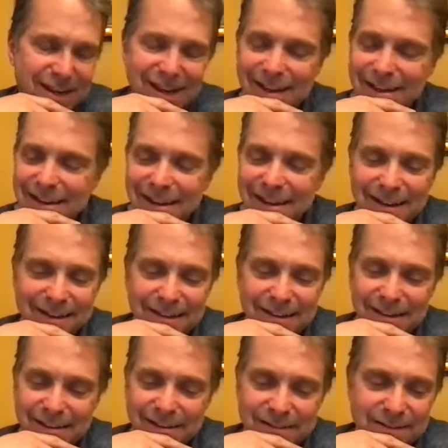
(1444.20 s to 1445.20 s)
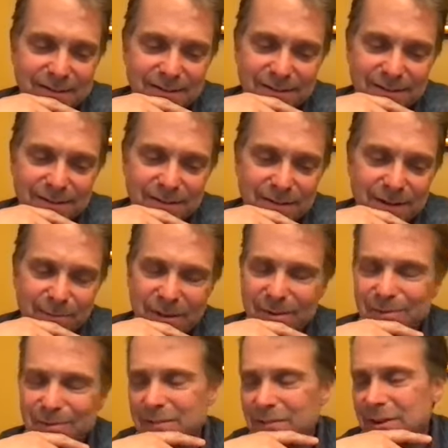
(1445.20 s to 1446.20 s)
can't get into this. I
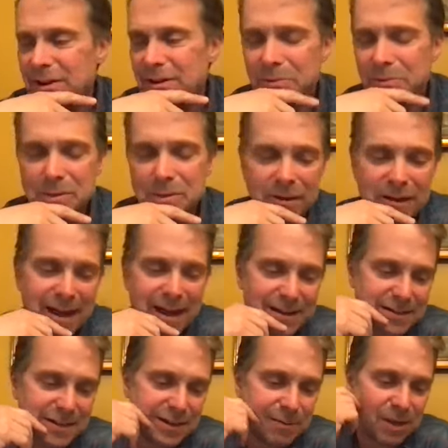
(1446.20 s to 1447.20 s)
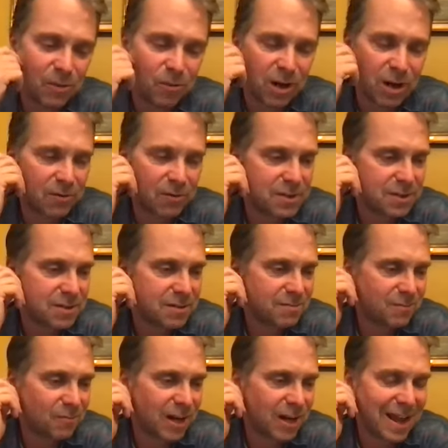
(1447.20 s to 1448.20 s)
mean, even young people asking me when
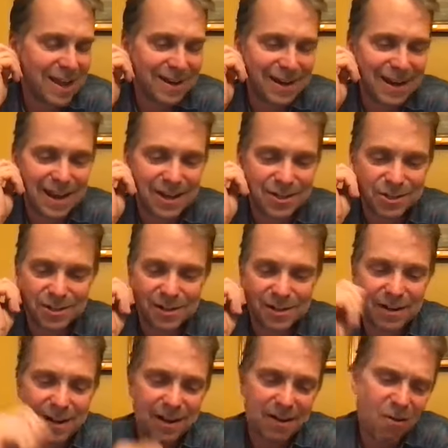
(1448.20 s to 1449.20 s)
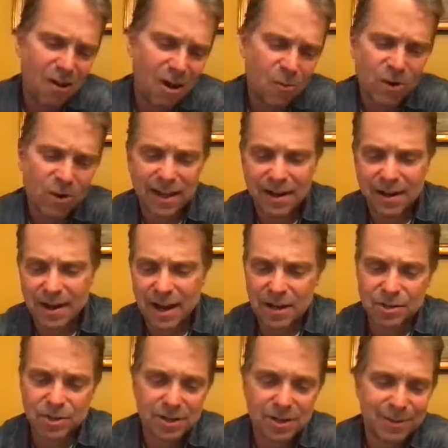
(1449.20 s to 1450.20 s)
I had an agent, they're like, "Oh, I want to get an
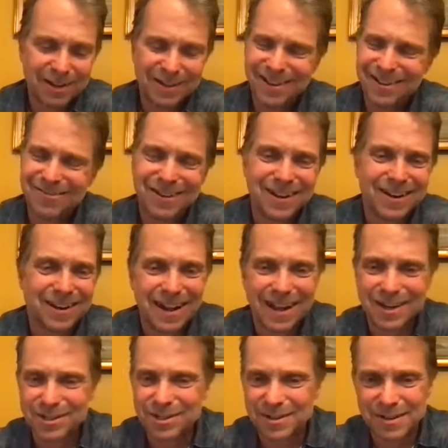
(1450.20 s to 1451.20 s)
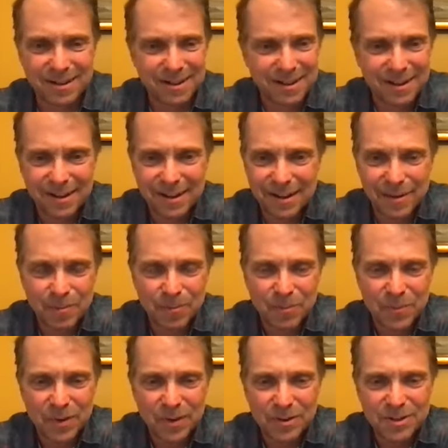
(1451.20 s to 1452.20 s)
agent." I'm like, "You don't need an agent.
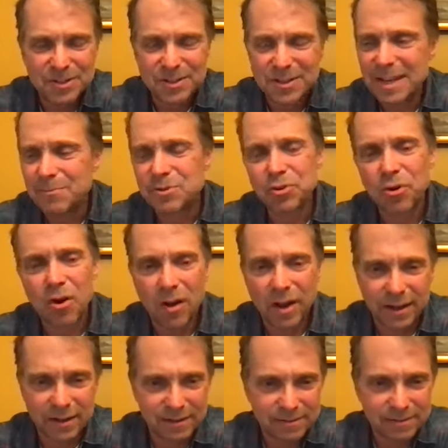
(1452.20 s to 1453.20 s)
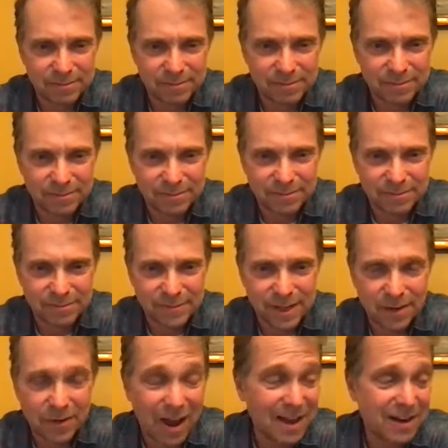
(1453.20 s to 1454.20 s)
Just keep drawing."
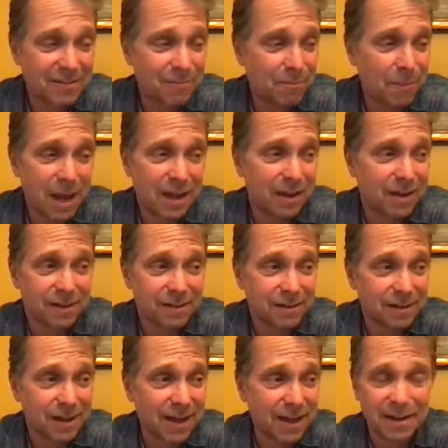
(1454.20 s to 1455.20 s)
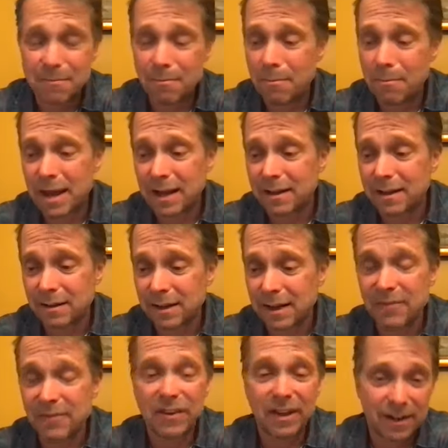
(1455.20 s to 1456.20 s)
I didn't make a
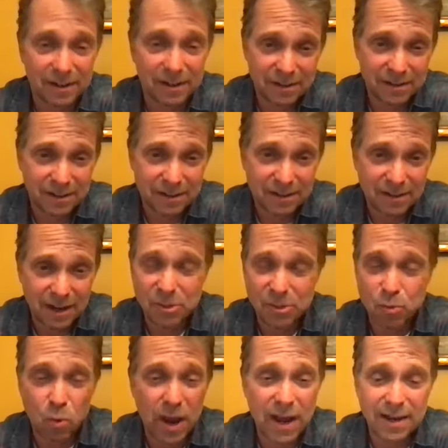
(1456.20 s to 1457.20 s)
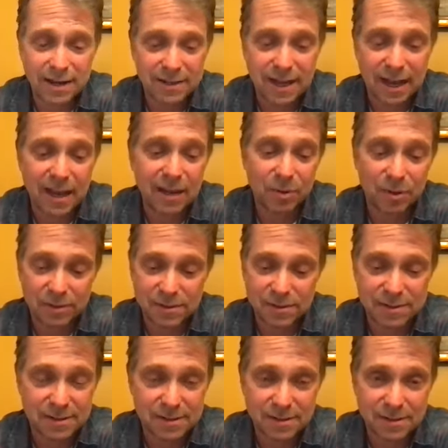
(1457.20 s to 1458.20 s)
living. I was waiting
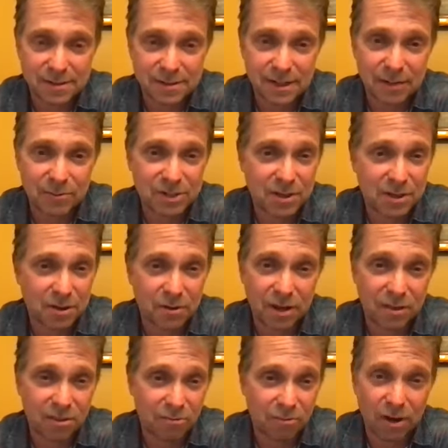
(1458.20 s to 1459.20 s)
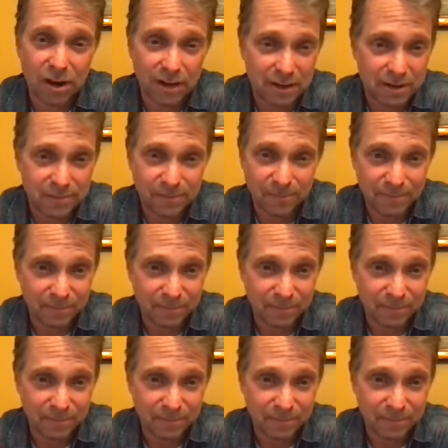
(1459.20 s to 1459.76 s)
tables till I was 33.